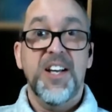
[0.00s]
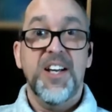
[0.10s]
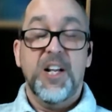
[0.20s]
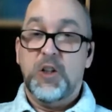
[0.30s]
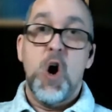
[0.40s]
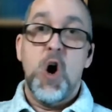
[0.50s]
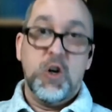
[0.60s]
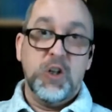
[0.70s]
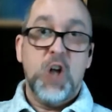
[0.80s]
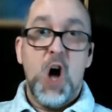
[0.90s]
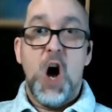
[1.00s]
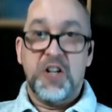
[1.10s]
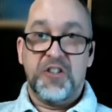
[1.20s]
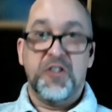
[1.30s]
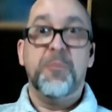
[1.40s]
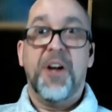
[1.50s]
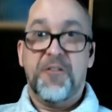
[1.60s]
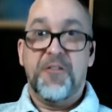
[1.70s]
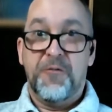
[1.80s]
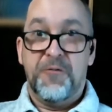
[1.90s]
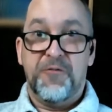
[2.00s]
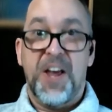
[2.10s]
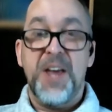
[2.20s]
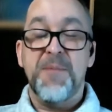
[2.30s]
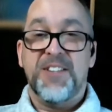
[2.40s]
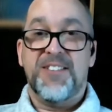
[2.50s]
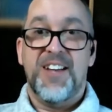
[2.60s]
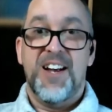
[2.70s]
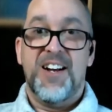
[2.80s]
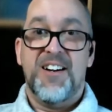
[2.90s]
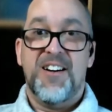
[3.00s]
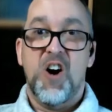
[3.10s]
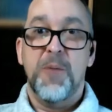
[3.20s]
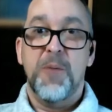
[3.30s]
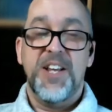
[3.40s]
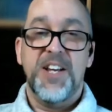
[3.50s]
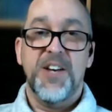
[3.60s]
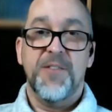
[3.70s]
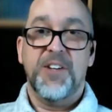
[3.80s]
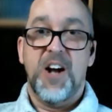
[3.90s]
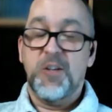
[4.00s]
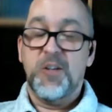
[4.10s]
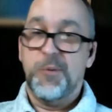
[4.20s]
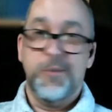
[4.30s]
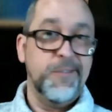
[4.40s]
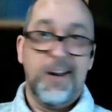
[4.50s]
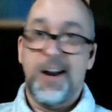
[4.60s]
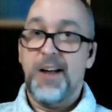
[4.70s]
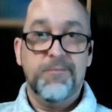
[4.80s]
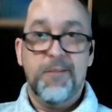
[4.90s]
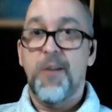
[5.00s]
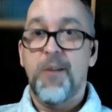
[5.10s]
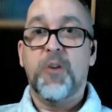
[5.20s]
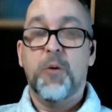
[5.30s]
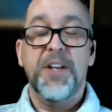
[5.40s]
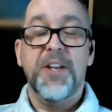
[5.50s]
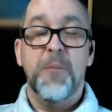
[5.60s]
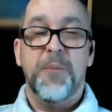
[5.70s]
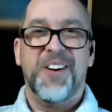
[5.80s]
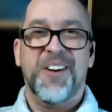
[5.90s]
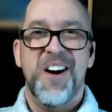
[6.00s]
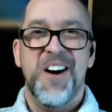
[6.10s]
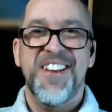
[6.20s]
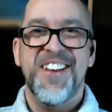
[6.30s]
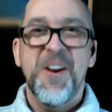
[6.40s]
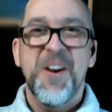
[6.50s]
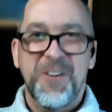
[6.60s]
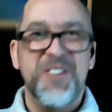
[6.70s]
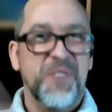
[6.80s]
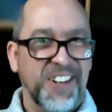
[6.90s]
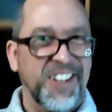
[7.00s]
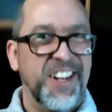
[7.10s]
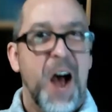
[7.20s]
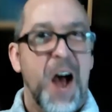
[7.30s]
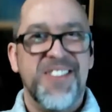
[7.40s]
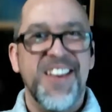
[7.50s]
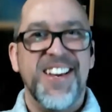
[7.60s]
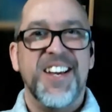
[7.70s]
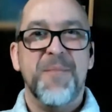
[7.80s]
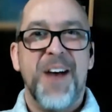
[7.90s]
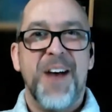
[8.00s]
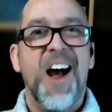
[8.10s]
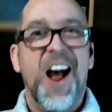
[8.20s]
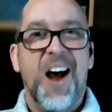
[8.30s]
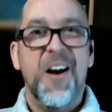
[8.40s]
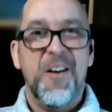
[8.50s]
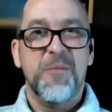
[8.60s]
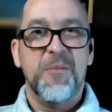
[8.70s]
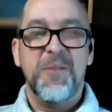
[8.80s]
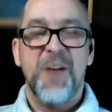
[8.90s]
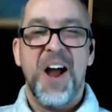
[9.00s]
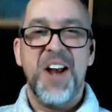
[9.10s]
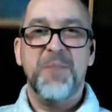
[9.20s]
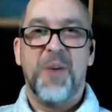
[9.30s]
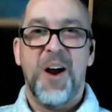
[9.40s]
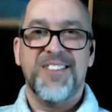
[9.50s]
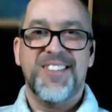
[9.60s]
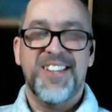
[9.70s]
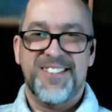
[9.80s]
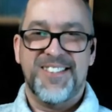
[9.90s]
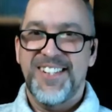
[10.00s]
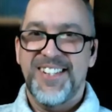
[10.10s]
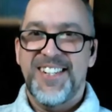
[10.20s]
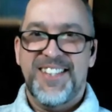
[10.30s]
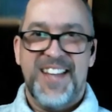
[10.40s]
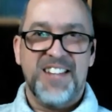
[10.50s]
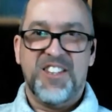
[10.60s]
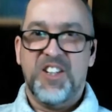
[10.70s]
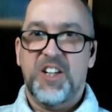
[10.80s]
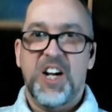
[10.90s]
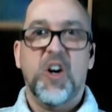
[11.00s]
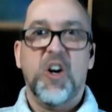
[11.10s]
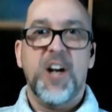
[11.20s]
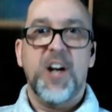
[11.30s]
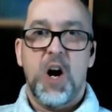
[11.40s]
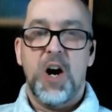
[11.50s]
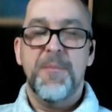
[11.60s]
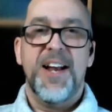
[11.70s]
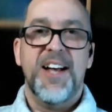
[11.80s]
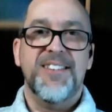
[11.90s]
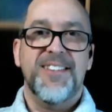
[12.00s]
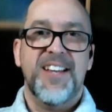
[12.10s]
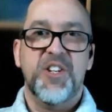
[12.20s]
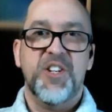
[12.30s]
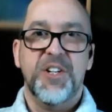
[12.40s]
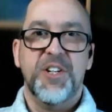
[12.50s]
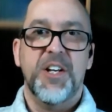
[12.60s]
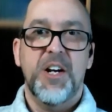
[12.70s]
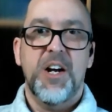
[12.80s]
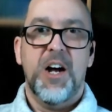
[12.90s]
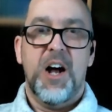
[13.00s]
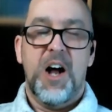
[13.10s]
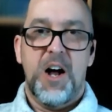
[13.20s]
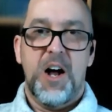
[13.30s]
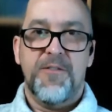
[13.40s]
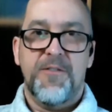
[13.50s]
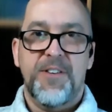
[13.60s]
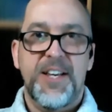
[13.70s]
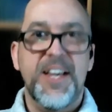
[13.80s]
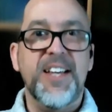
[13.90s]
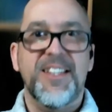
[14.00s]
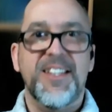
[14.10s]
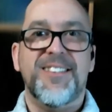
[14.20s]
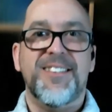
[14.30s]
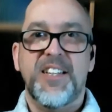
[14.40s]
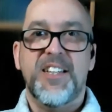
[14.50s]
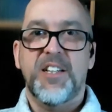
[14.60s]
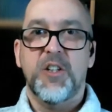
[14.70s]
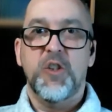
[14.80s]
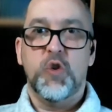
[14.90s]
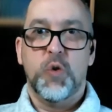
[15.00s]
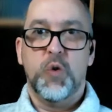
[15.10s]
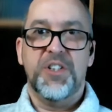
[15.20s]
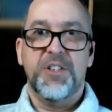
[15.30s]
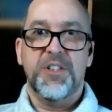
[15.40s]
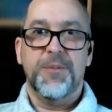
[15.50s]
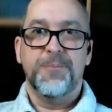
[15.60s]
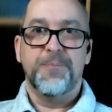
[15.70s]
long lost but famous harmony of the Gospels that I've also written a book on, which really got me thinking about how the rewriting process. That's a great harmonization of existing sources.